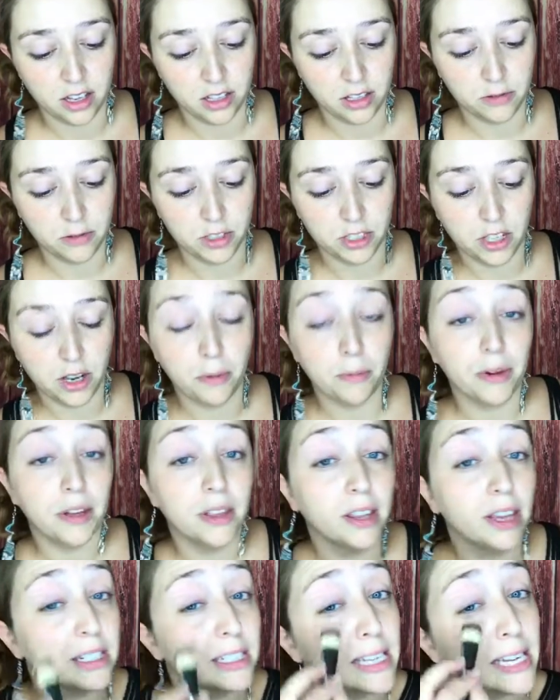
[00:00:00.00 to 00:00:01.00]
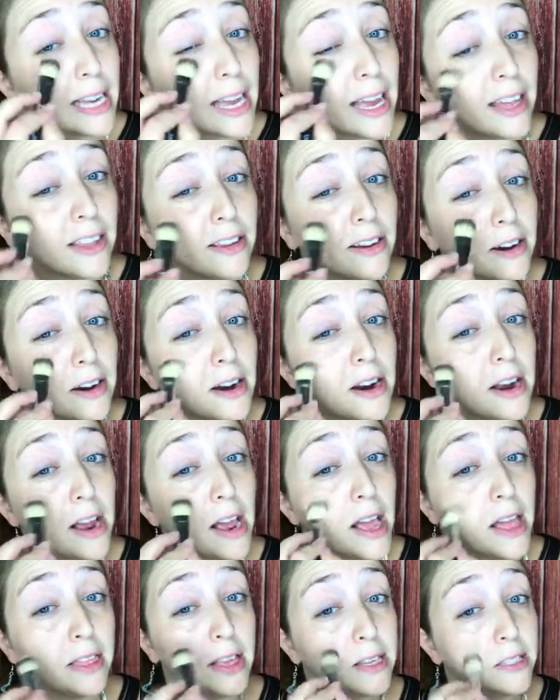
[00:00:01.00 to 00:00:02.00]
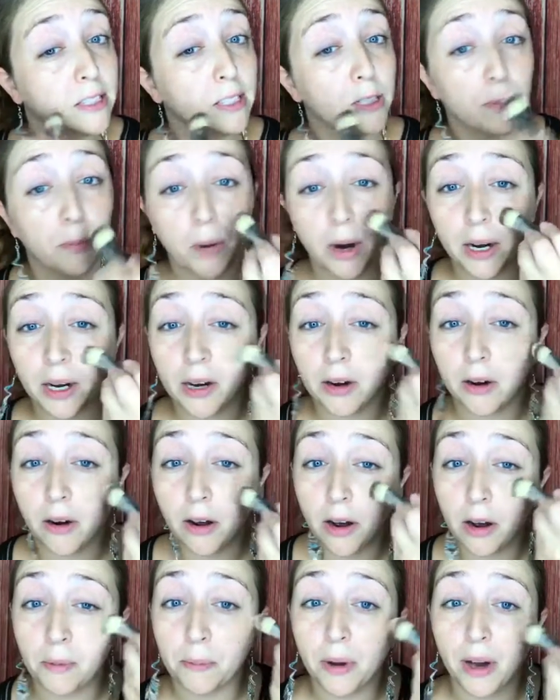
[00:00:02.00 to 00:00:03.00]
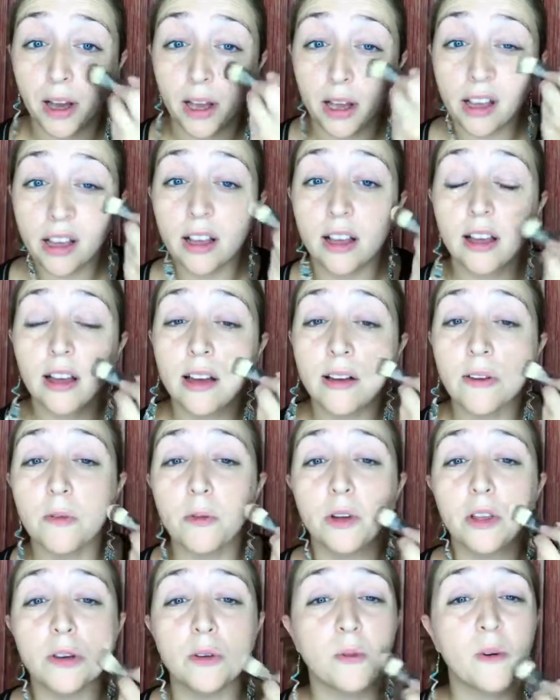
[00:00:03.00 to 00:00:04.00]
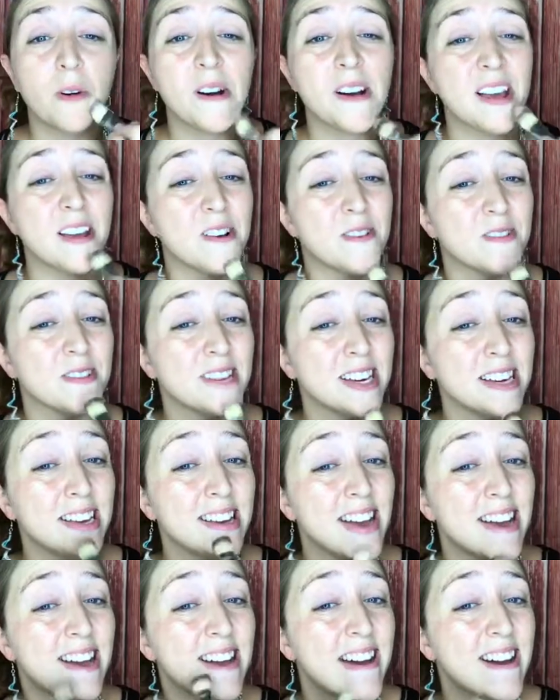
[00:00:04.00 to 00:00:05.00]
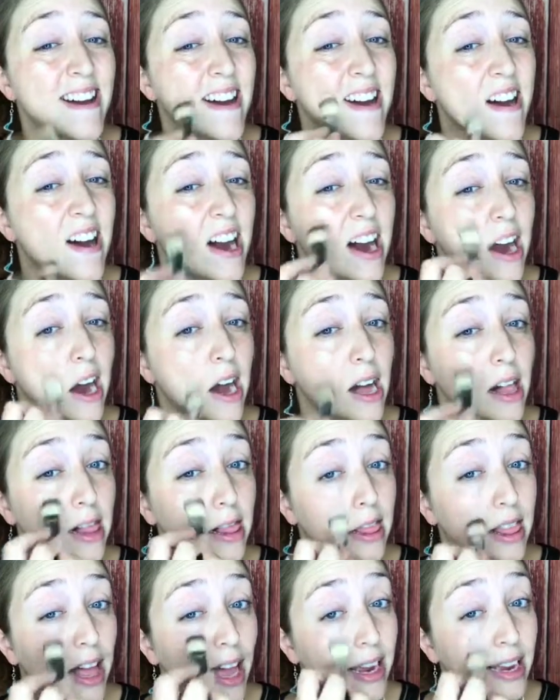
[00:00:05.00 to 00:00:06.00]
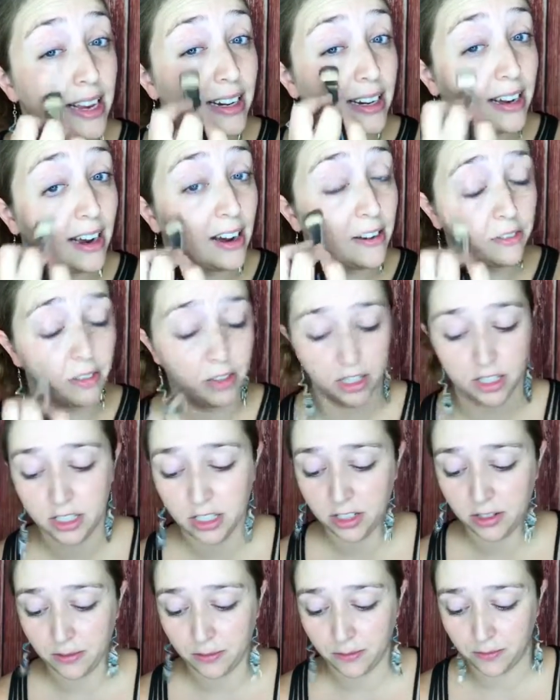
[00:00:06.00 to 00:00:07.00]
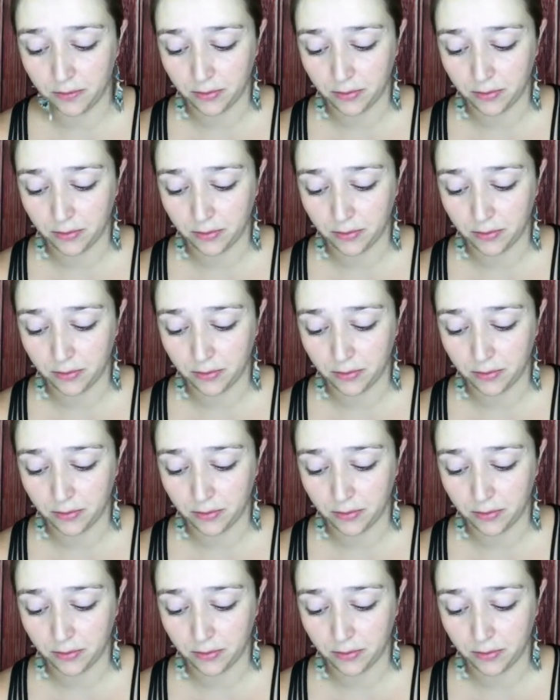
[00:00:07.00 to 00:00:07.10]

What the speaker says: I'm just going to blend that together and then spread it on. But when you want a really light coverage